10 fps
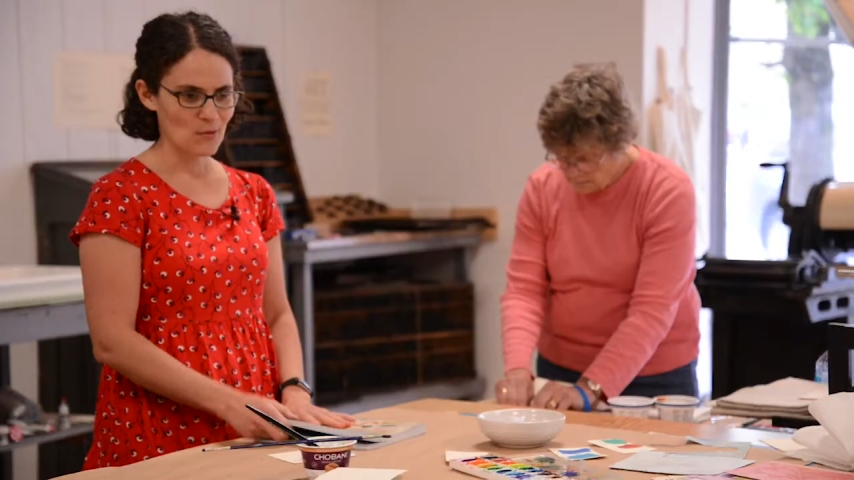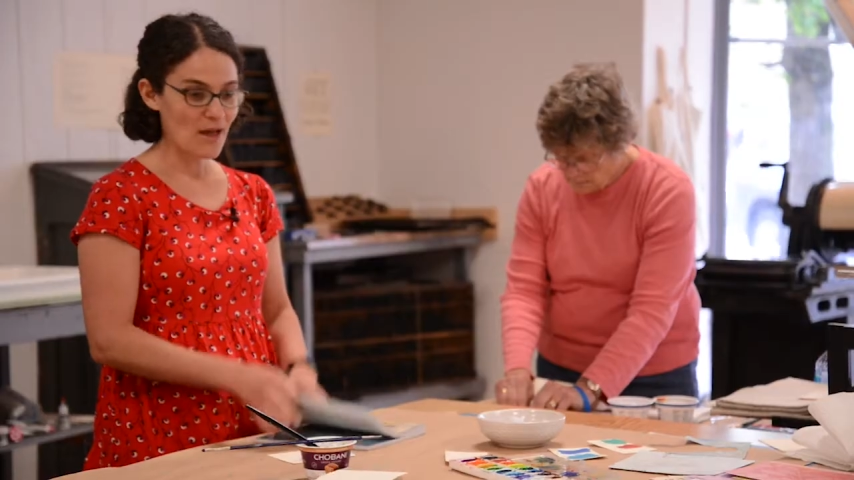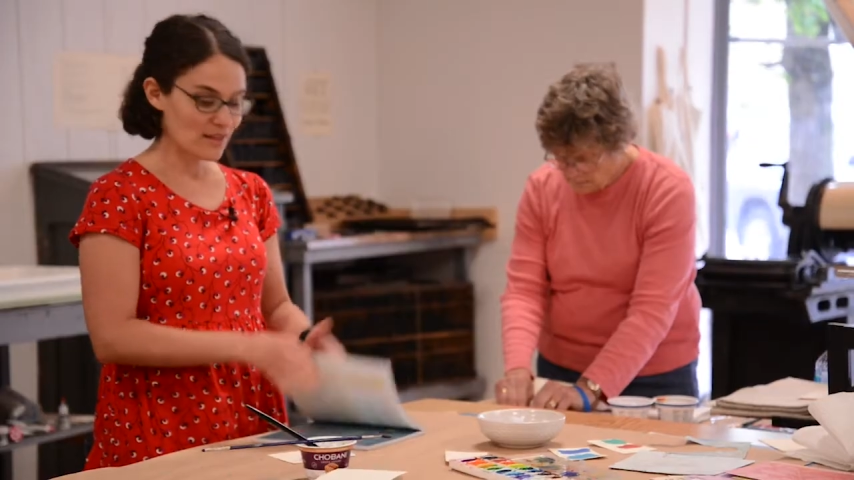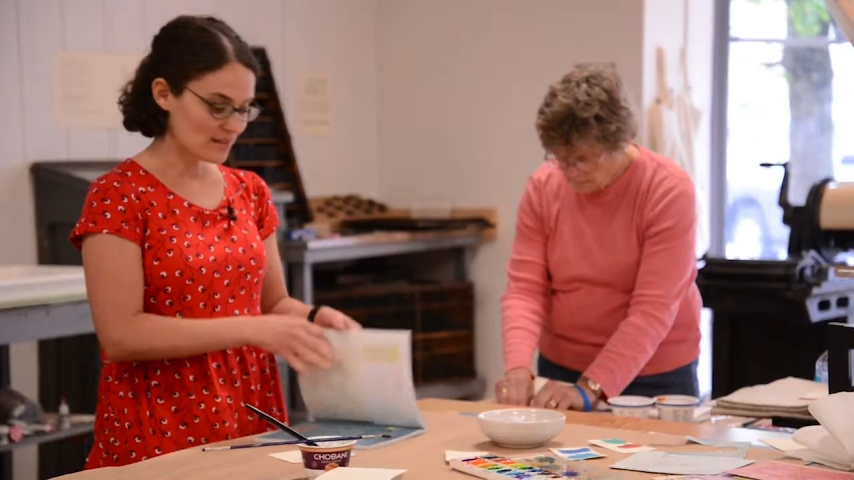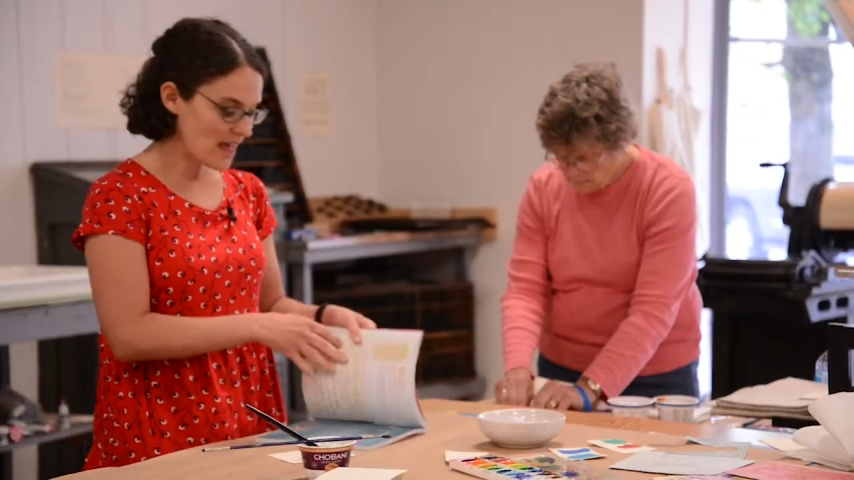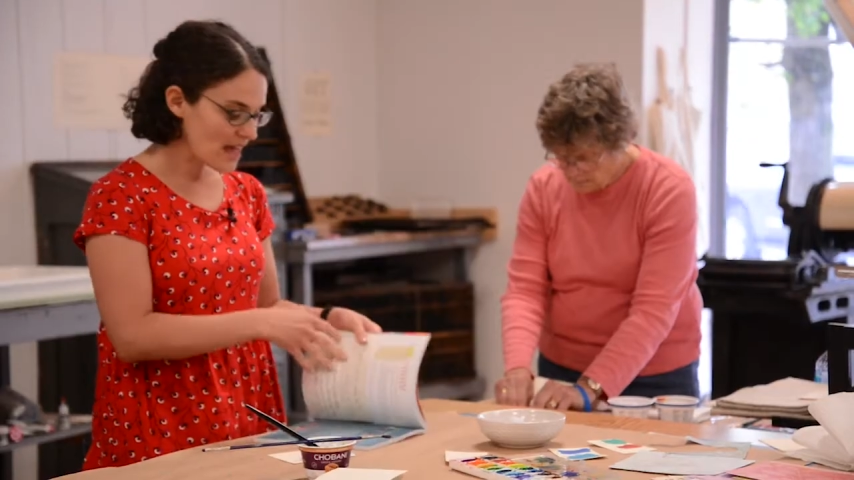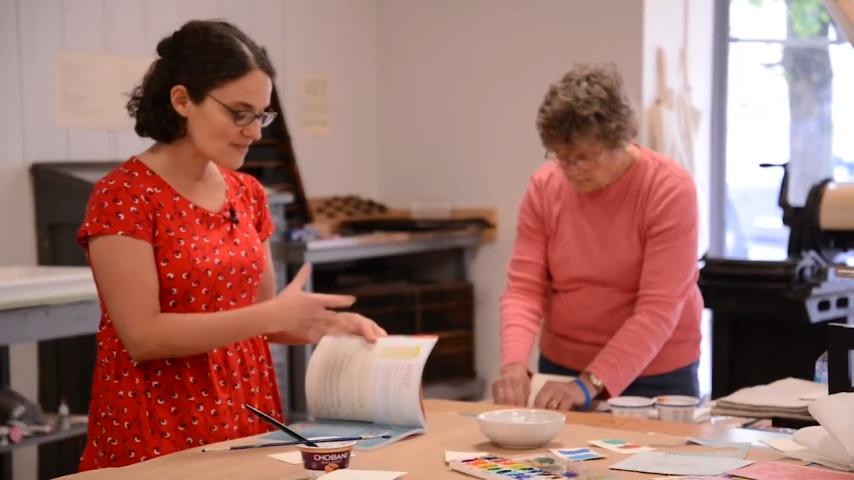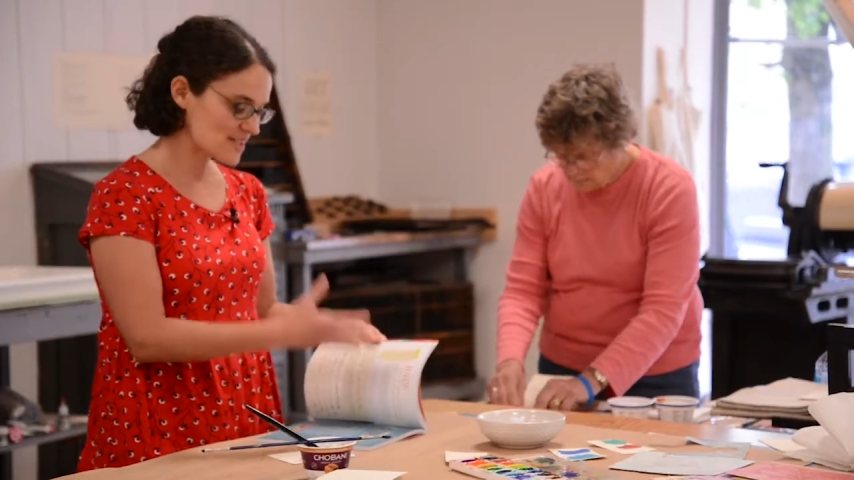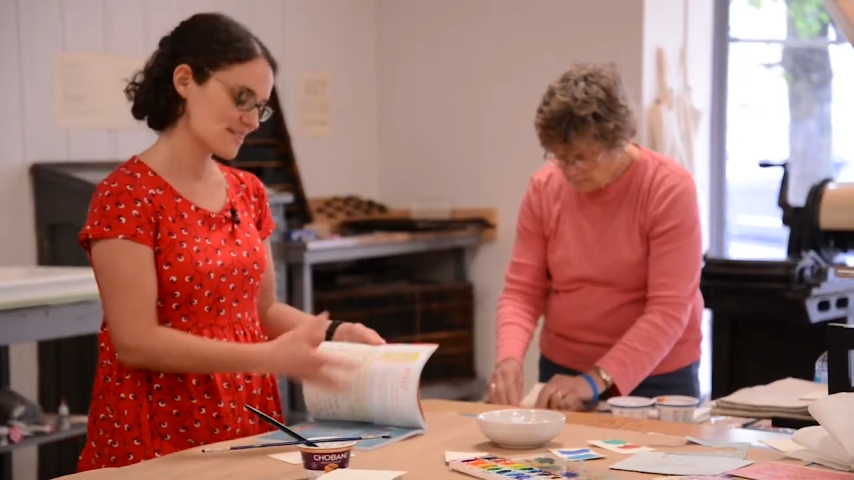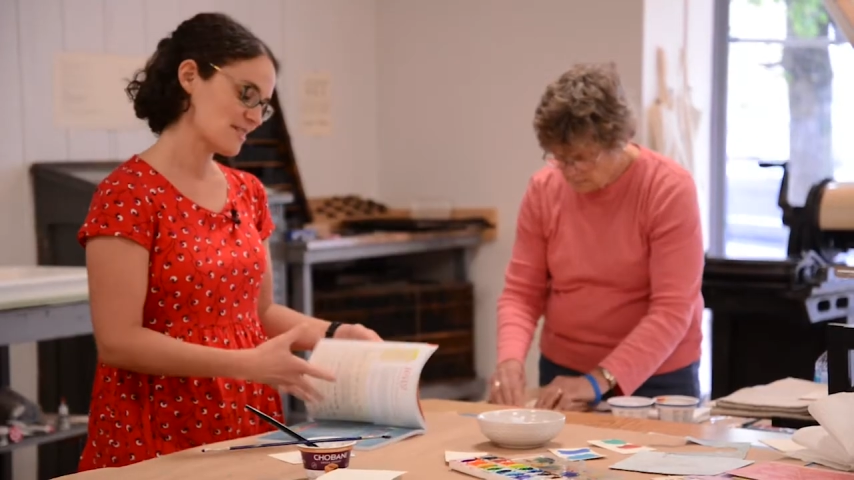While a lot of
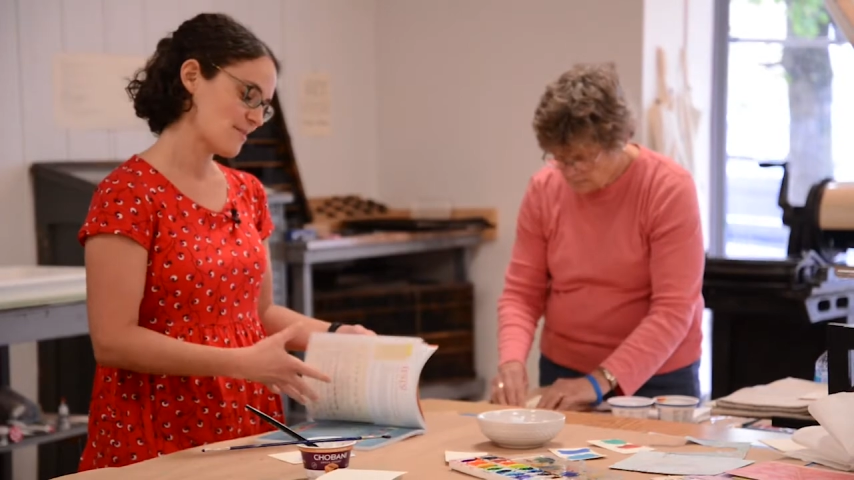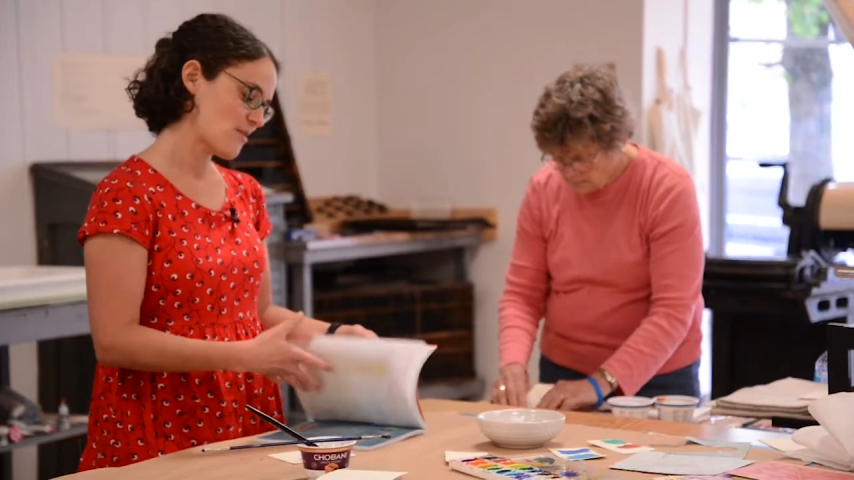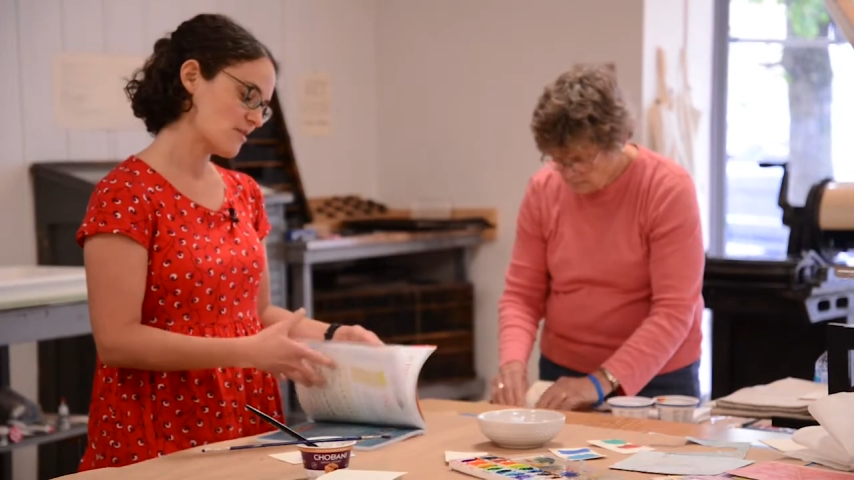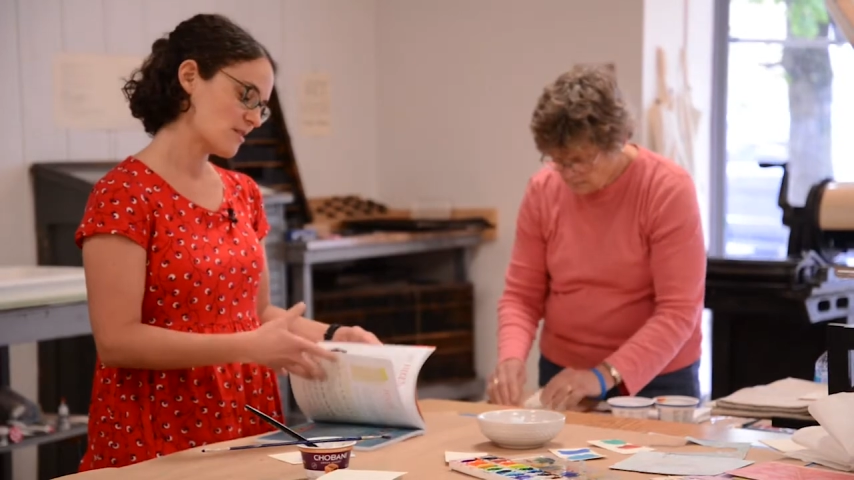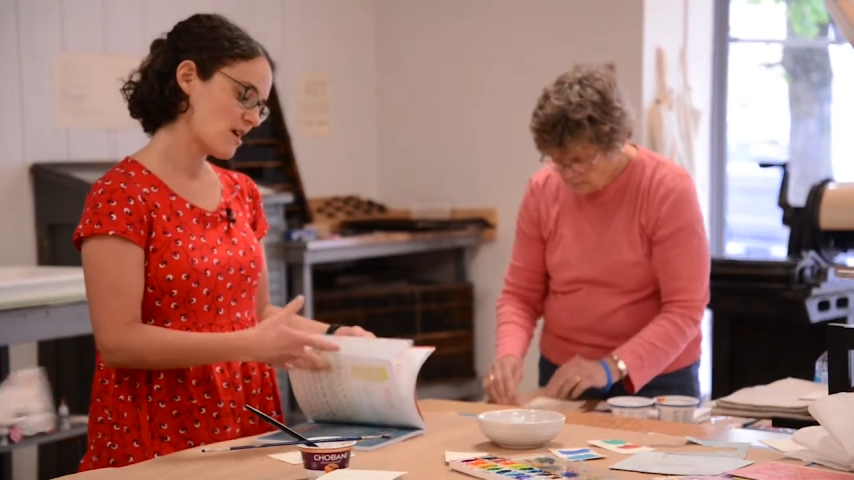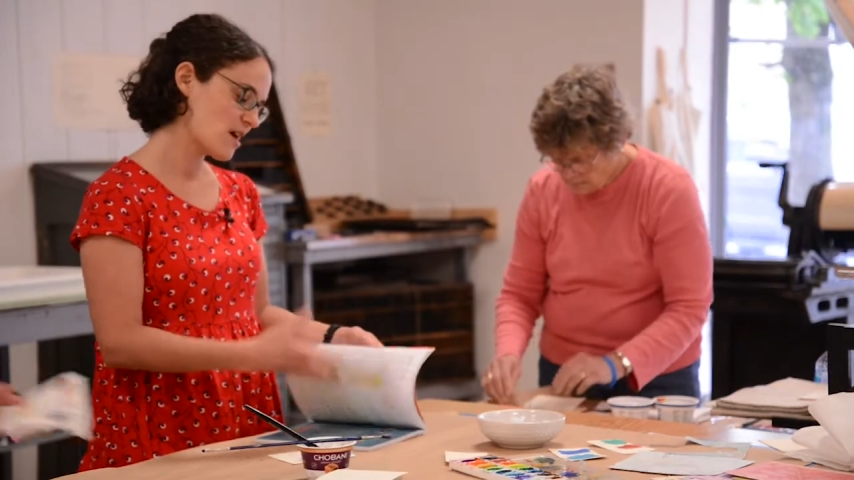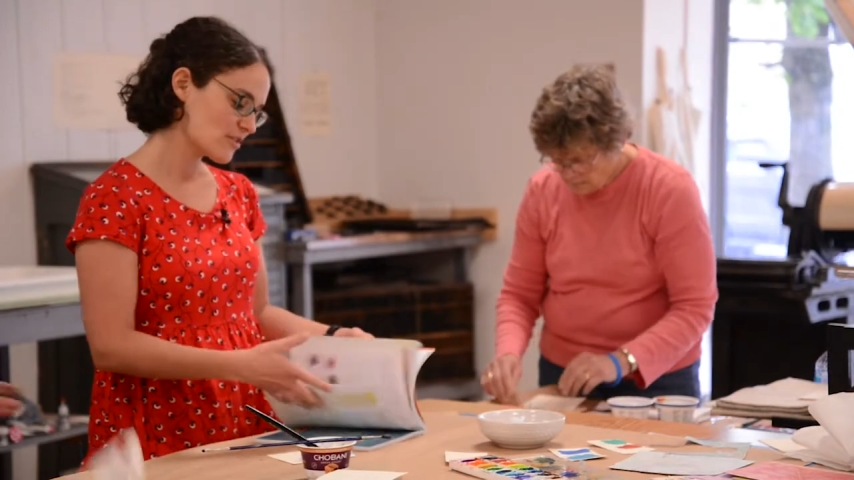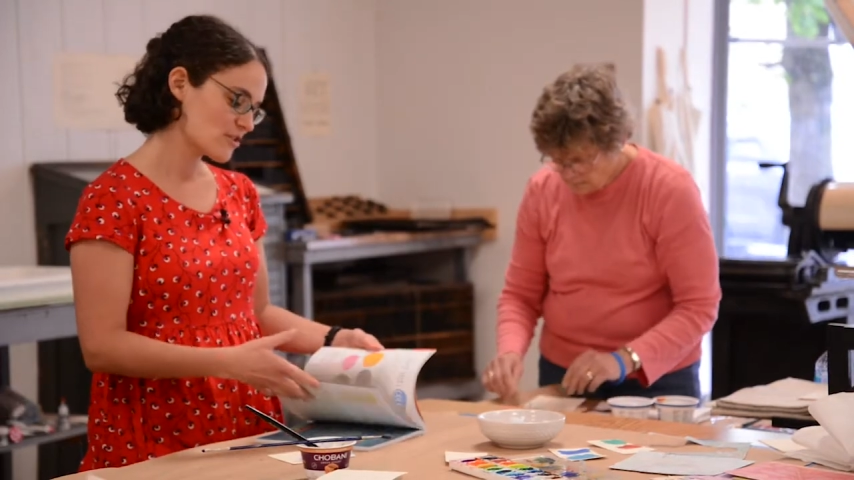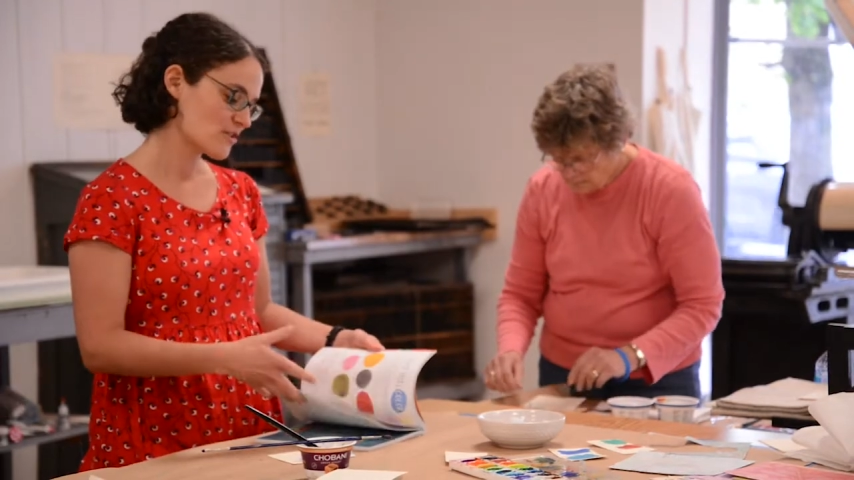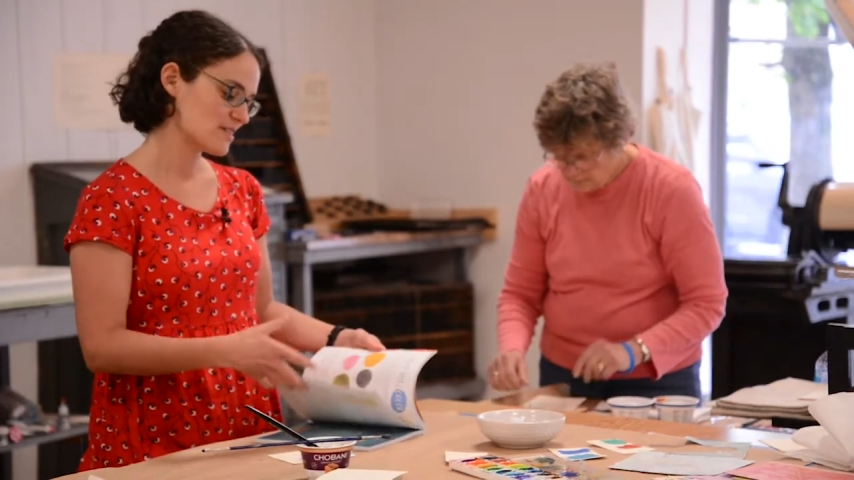this is about color